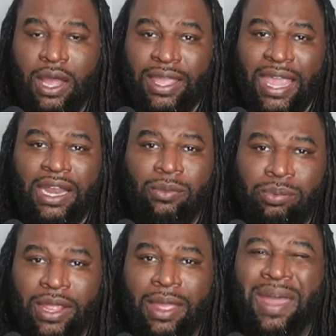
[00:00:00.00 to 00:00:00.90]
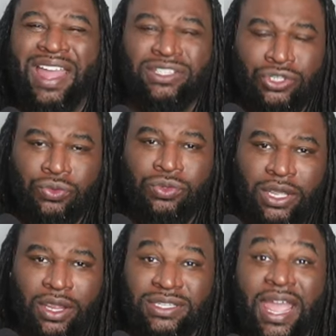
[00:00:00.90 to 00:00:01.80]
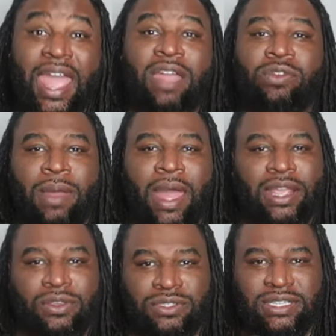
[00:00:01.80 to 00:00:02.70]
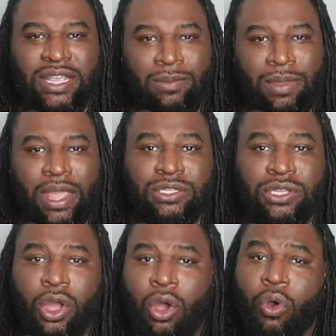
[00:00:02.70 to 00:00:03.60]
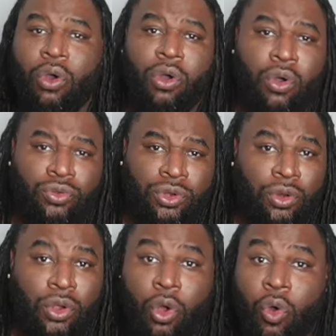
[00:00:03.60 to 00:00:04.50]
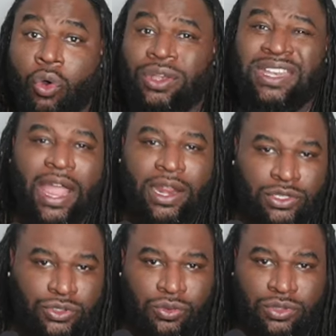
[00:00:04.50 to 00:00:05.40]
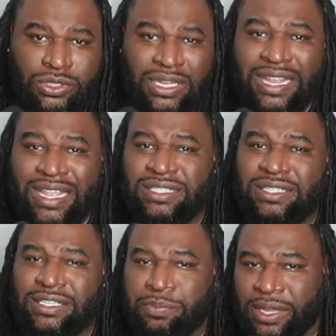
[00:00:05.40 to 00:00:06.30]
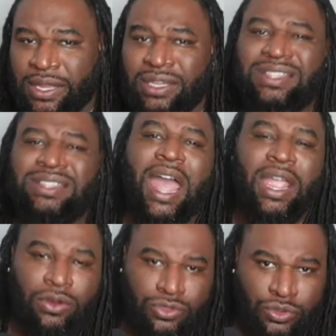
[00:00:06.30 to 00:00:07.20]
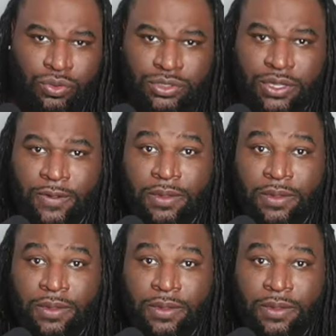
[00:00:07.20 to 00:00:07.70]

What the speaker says: Caleb Plant by 2 years. Everybody else the same age or older or dinosaurs. The legends he's beat, dinosaurs.